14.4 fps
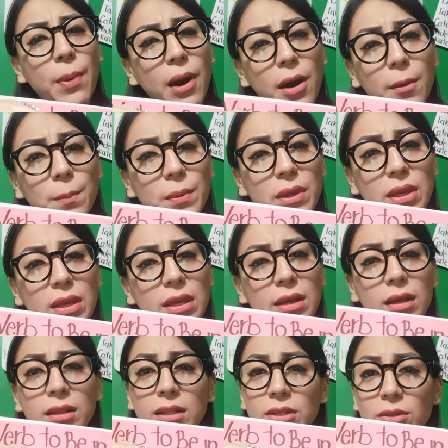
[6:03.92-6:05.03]
puppy,
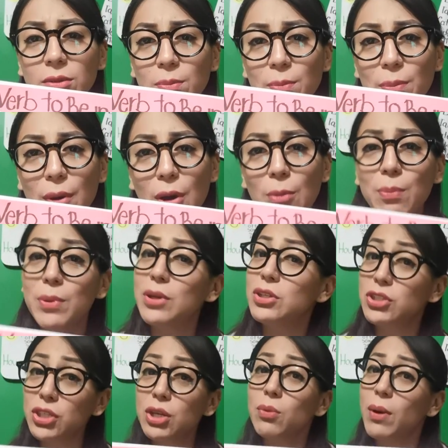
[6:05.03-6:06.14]
a little puppy.
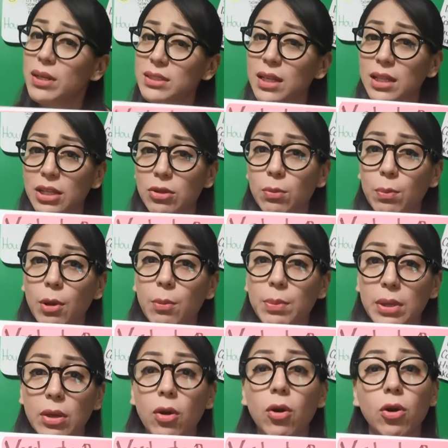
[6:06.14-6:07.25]
She was a little
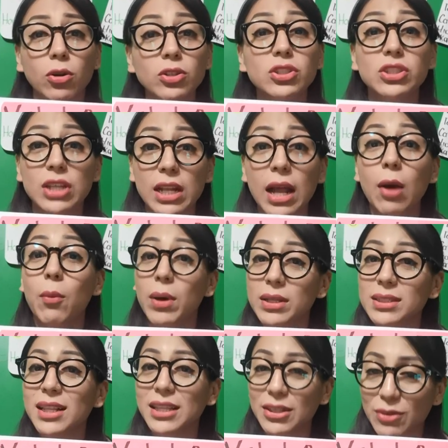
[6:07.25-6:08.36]
puppy, or Godzilla was
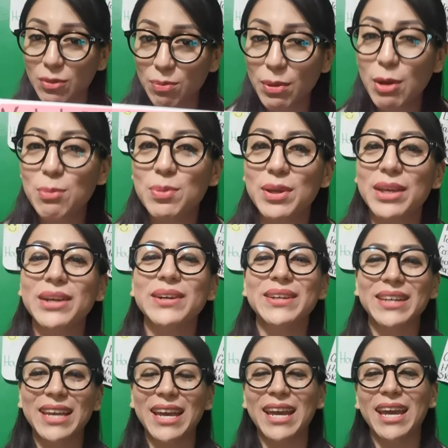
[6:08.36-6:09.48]
a little puppy,
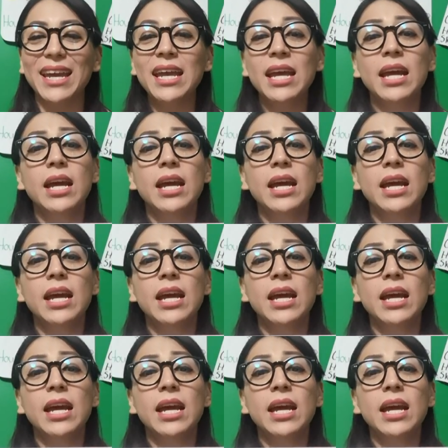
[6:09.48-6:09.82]
okay?